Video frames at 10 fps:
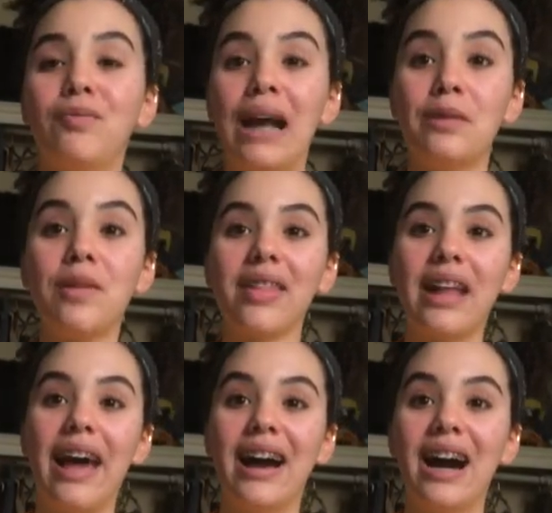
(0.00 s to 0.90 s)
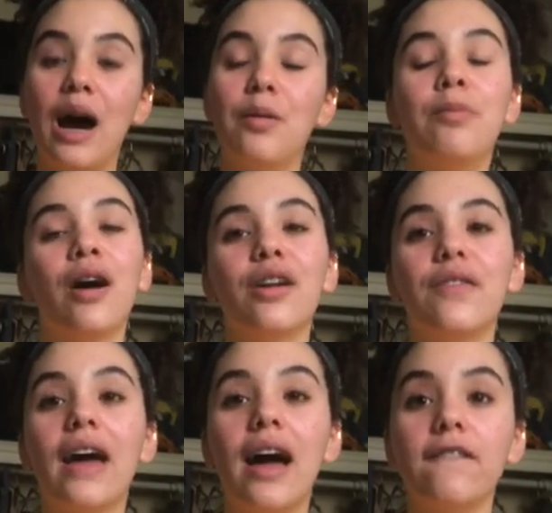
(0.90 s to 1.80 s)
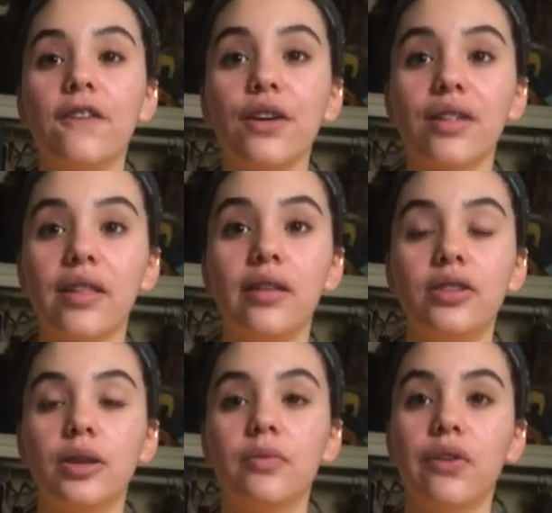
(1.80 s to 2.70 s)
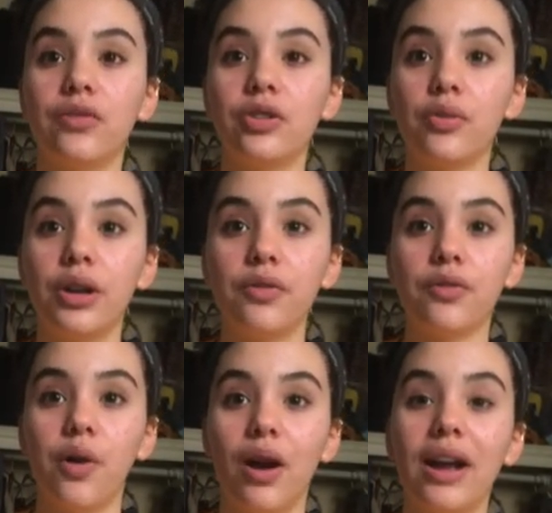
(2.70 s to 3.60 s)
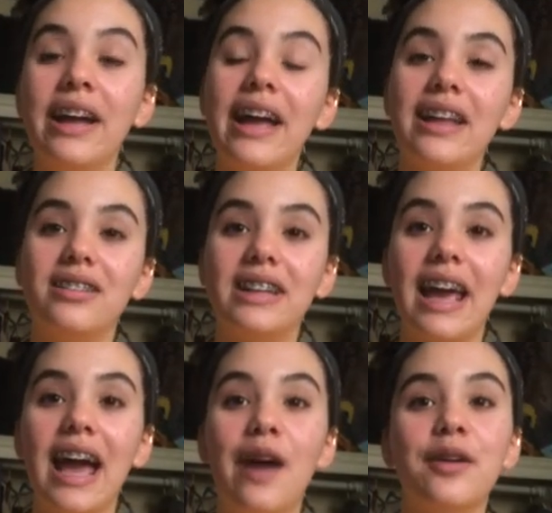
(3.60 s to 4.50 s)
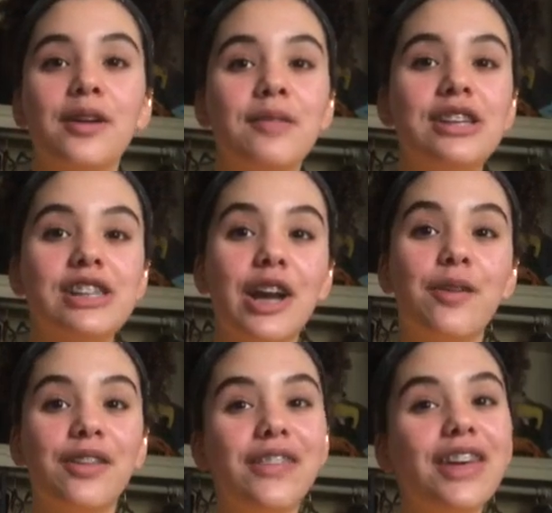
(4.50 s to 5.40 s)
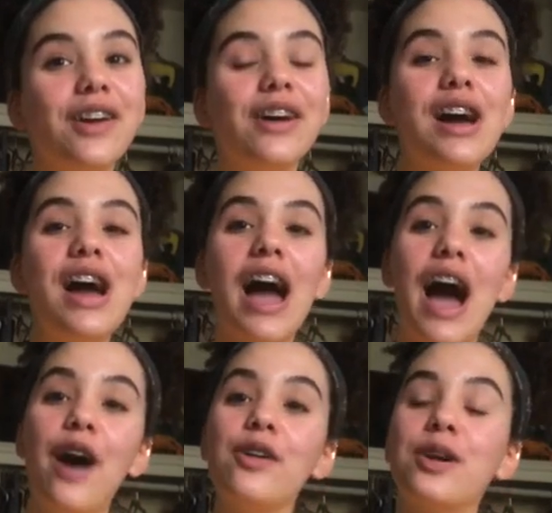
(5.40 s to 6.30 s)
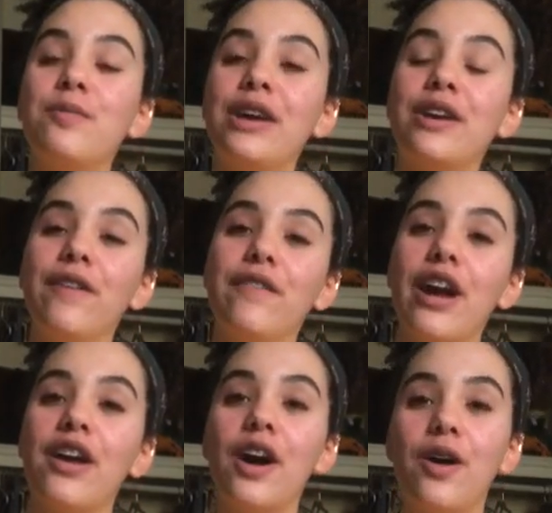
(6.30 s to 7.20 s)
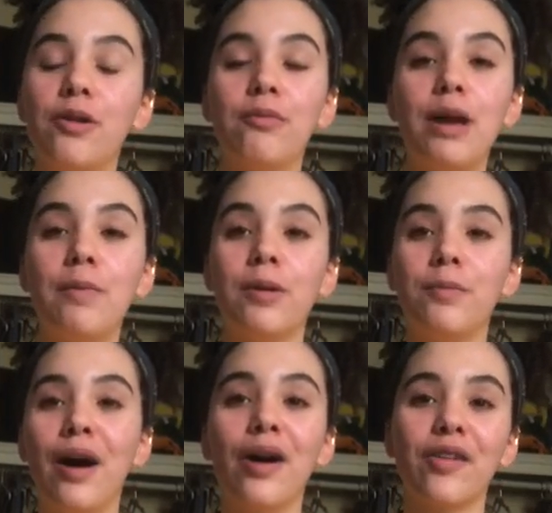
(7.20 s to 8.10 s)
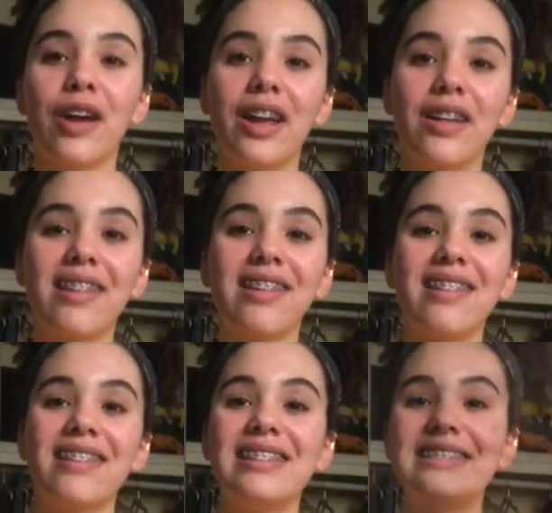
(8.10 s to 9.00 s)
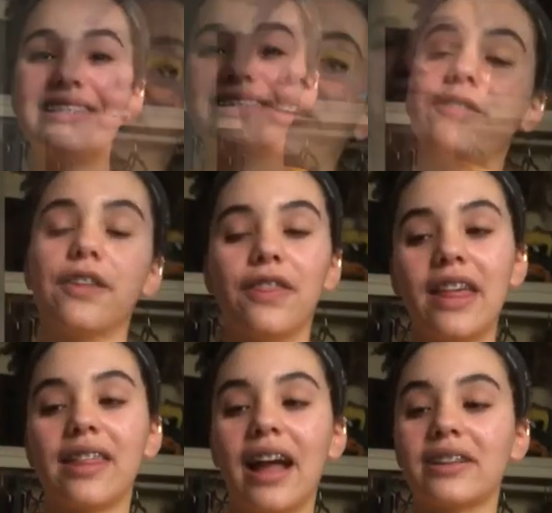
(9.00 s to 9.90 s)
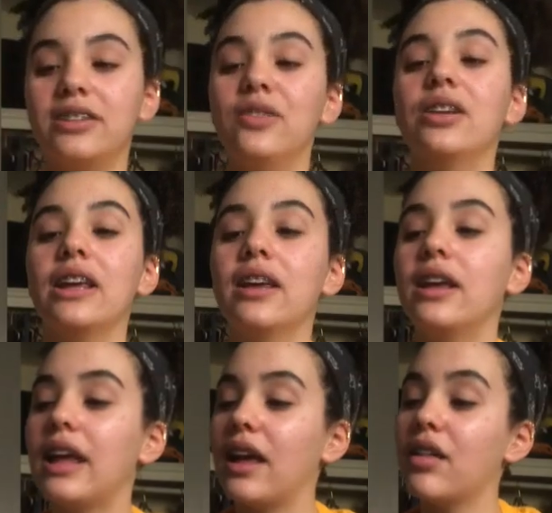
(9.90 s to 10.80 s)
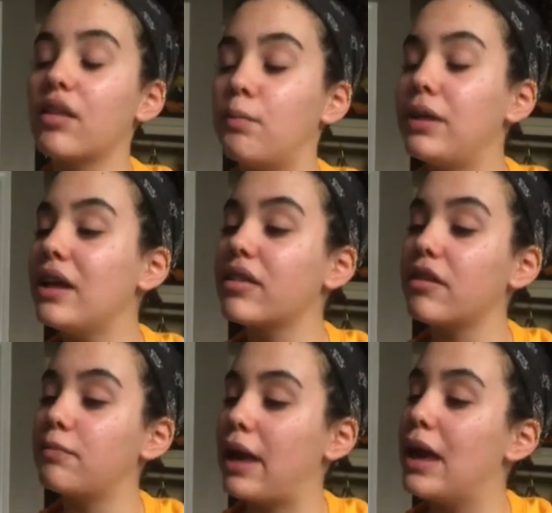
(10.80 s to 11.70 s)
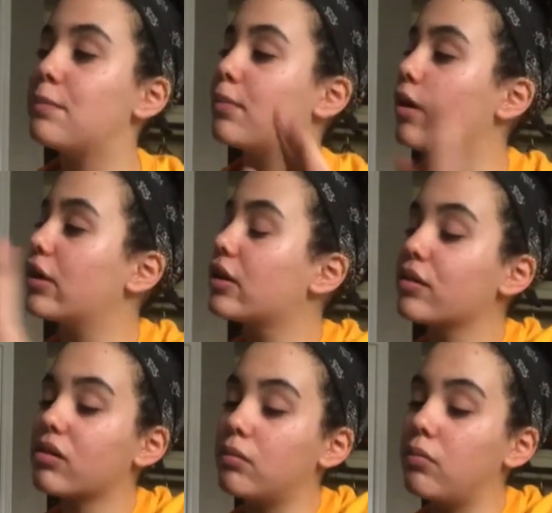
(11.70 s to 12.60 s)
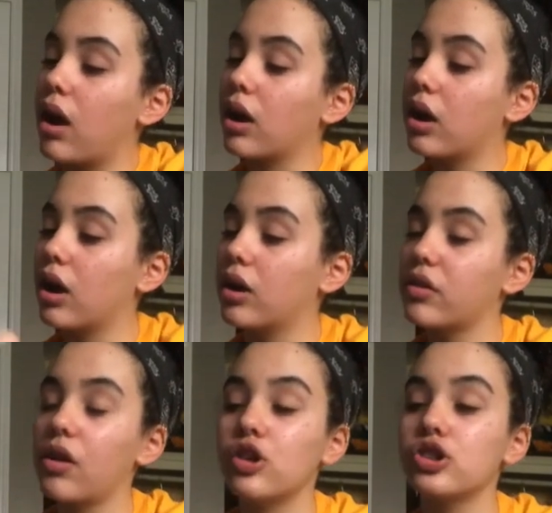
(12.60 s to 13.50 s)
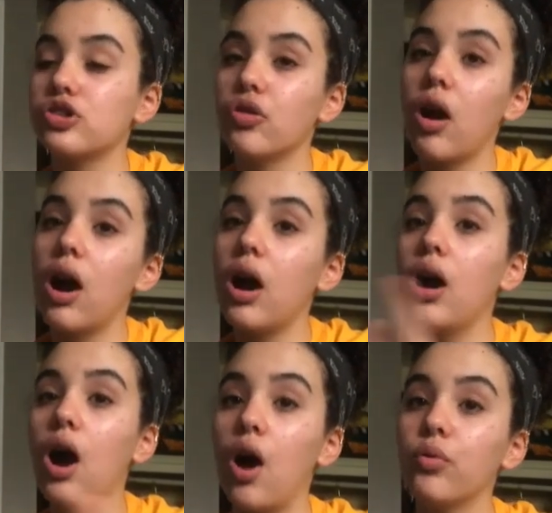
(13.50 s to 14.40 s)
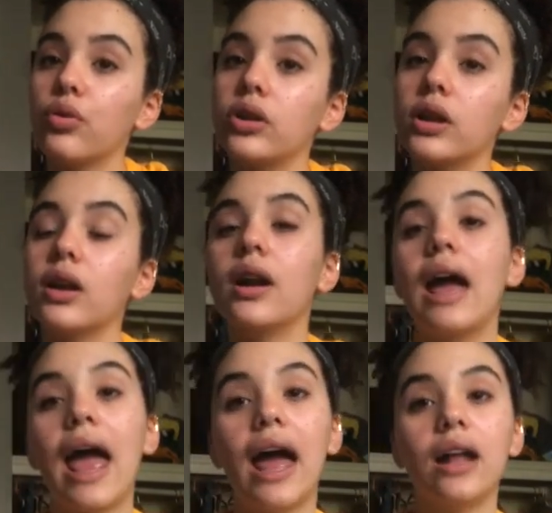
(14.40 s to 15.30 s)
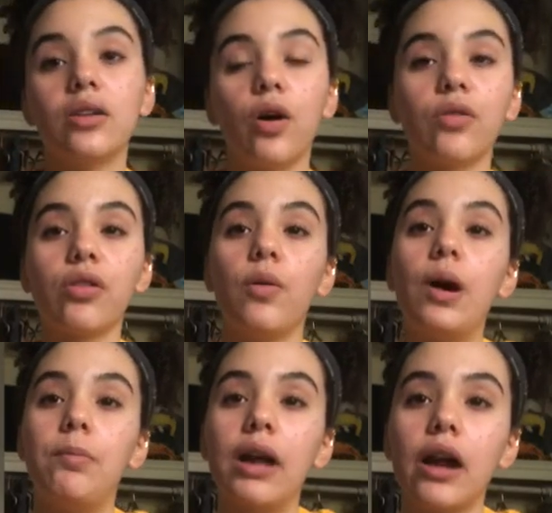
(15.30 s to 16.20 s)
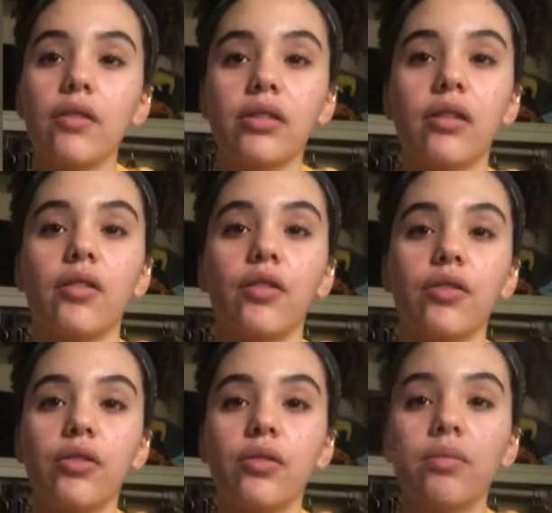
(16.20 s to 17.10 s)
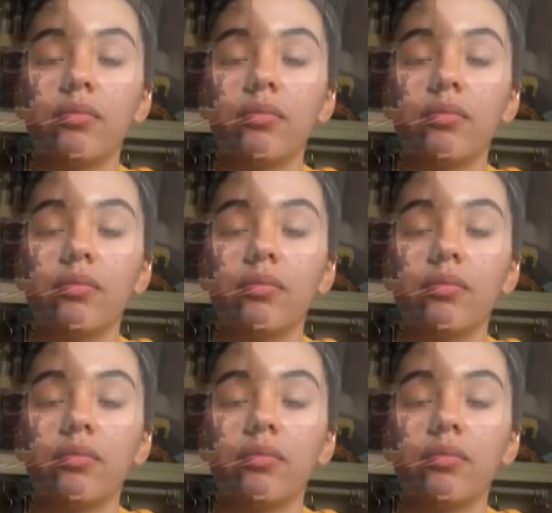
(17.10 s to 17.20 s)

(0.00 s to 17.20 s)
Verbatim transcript: my name is Kaya. I'm a part of the FRC Team 5024 and today I'm going to be sharing with you how you can make your very own paper bug race. What you'll need for this activity is a piece of paper, some markers, a straw, a ruler, and also a pair of scissors.